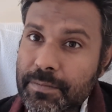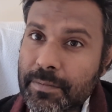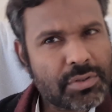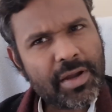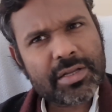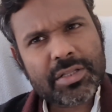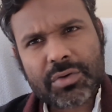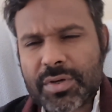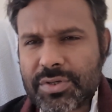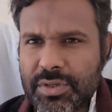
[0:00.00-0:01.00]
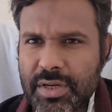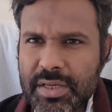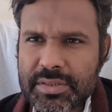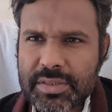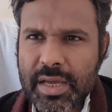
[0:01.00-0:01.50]
So finally the question
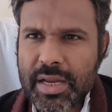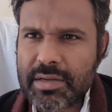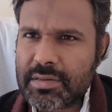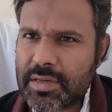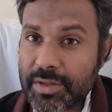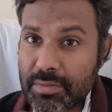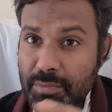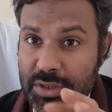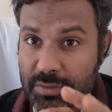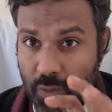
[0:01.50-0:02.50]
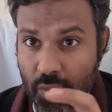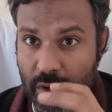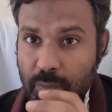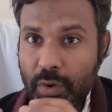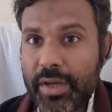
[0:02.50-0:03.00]
is, and at the most
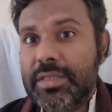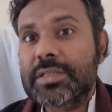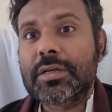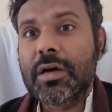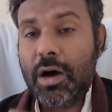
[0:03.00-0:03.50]
focal point